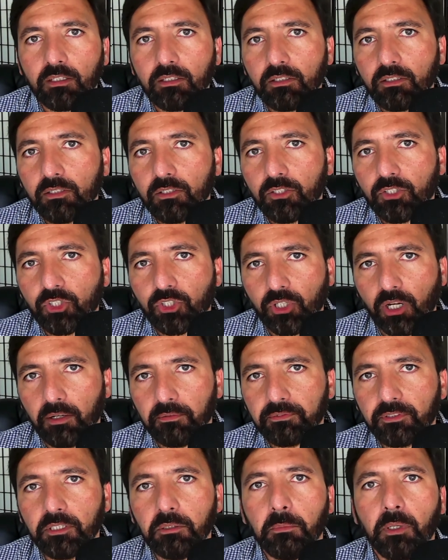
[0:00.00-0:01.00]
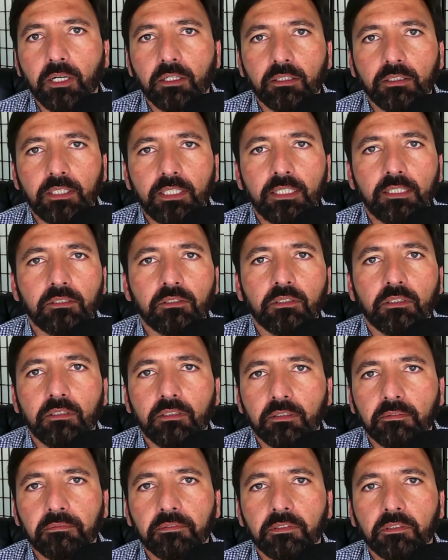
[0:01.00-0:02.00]
Soft commodities
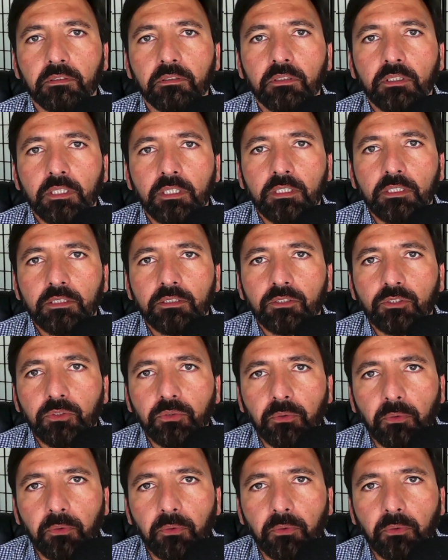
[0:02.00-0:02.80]
refer to